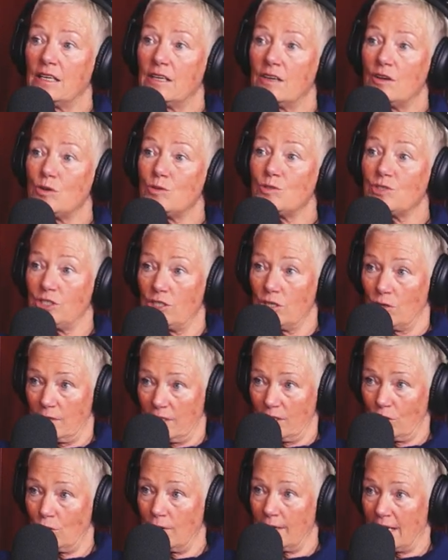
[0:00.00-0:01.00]
who's doing
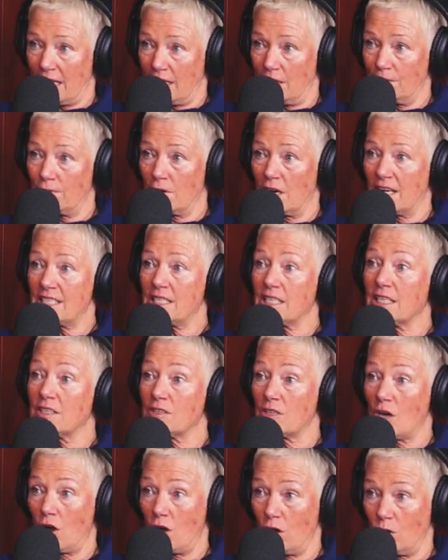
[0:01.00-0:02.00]
creative writing in
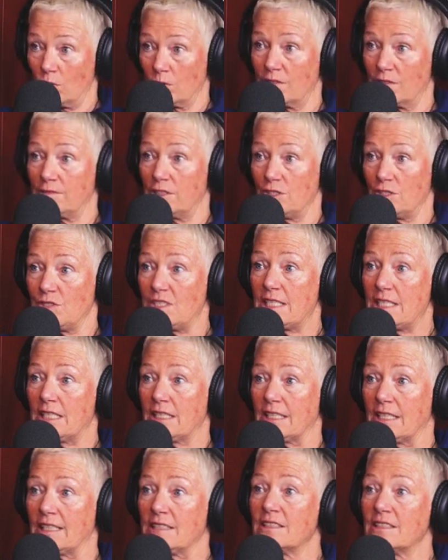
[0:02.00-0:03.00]
the whole of New
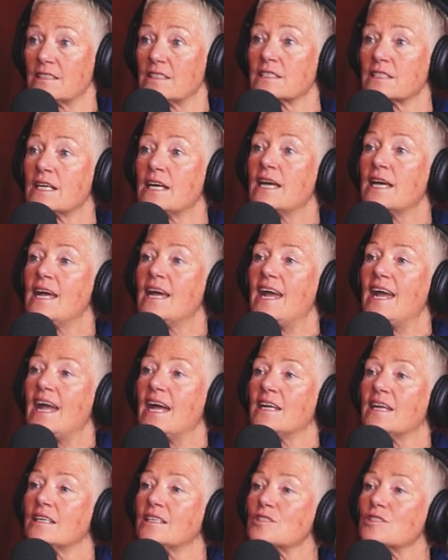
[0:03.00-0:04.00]
Zealand. Wow.
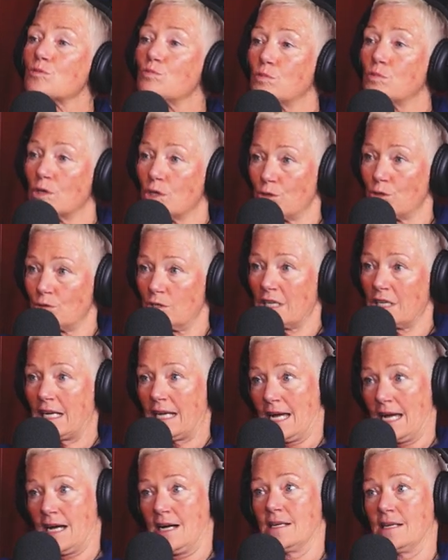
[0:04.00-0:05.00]
And it's world
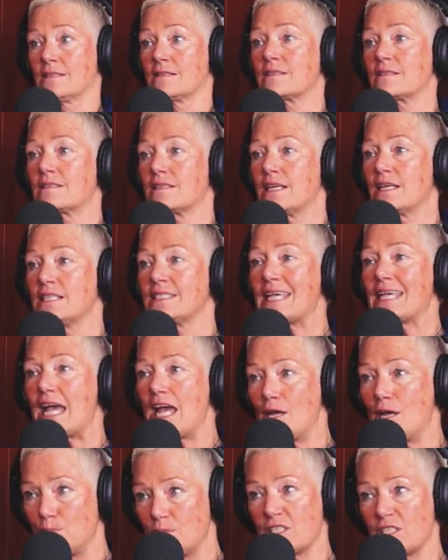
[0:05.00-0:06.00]
class. Yeah. It's
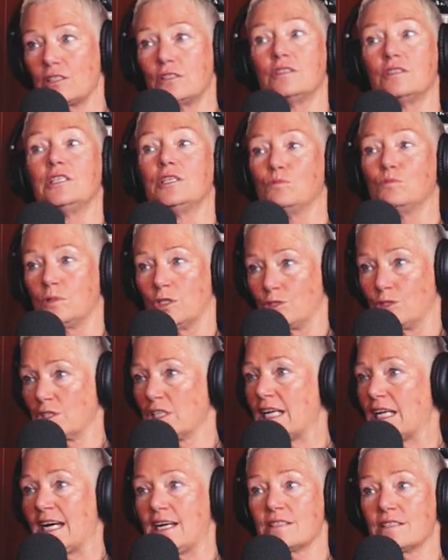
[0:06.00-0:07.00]
absolutely world
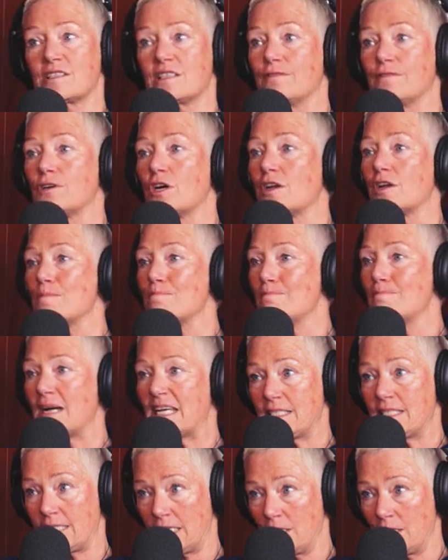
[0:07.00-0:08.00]
class. They've got
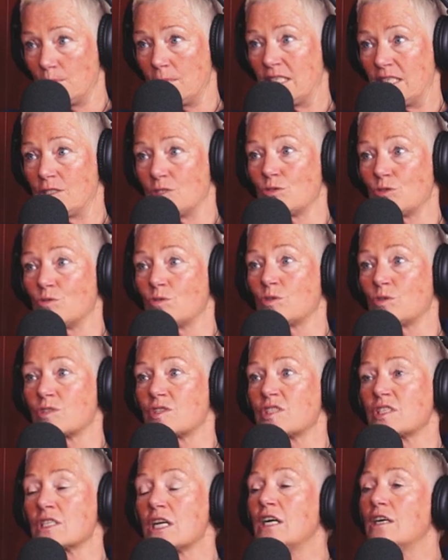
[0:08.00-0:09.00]
amazing
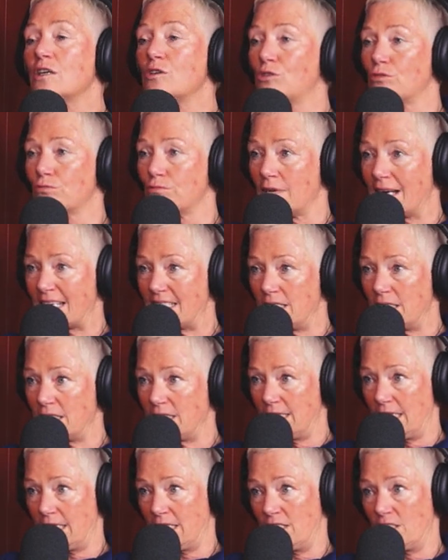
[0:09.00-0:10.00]
mentors, great
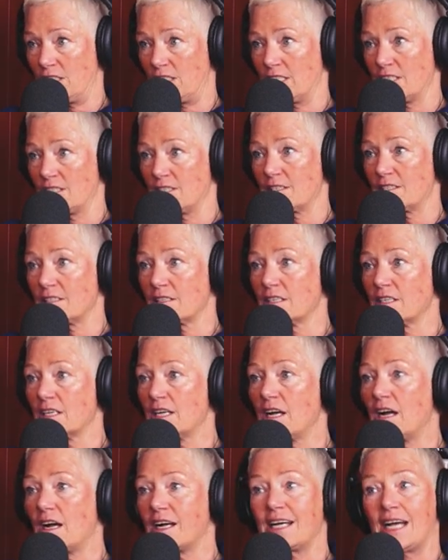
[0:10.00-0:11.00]
teachers.
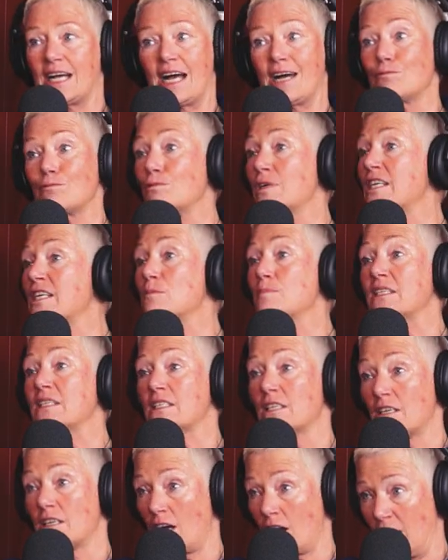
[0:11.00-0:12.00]
Can't recommend
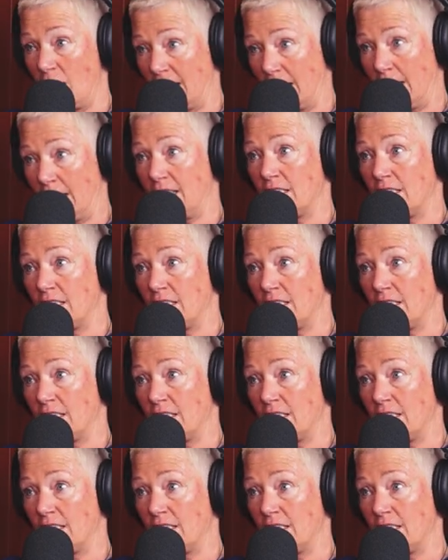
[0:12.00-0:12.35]
it highly